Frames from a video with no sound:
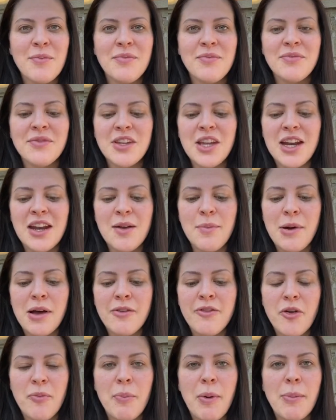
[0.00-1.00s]
You're in a bit
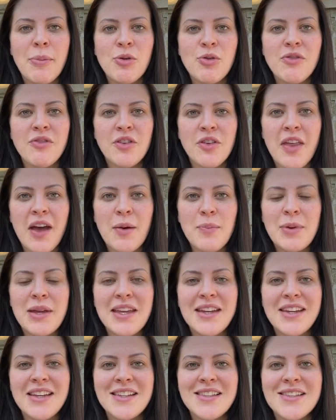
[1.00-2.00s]
of a bubble for that
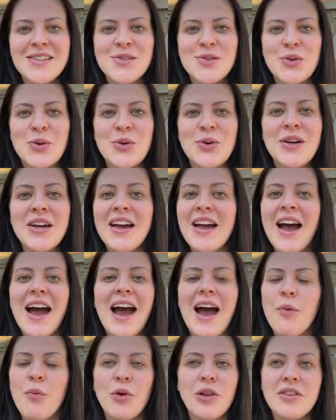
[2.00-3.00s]
period, so
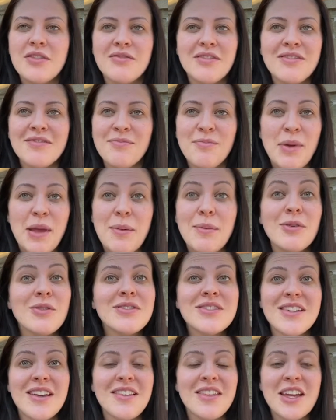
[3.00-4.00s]
I wouldn't be able
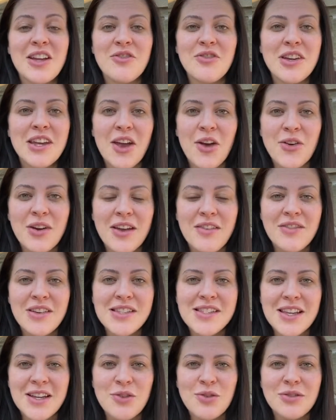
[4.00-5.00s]
to, I think, recount every
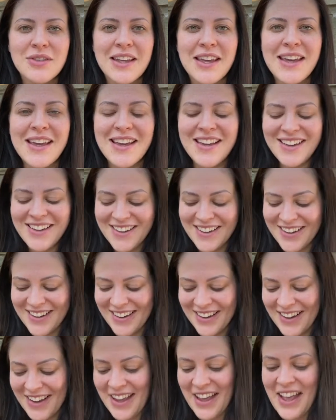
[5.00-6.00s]
single day.
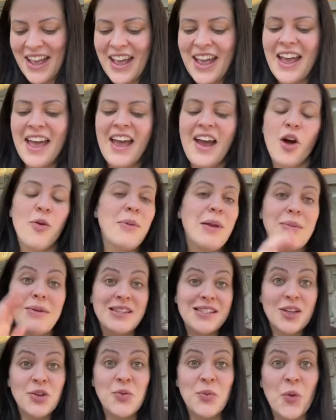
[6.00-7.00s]
Or maybe
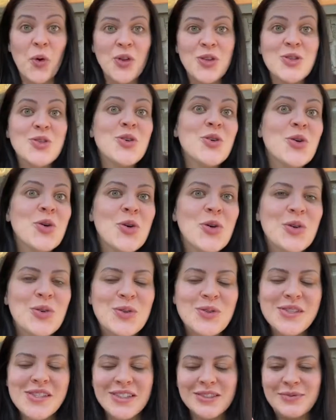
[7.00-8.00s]
it's I don't want to, who knows.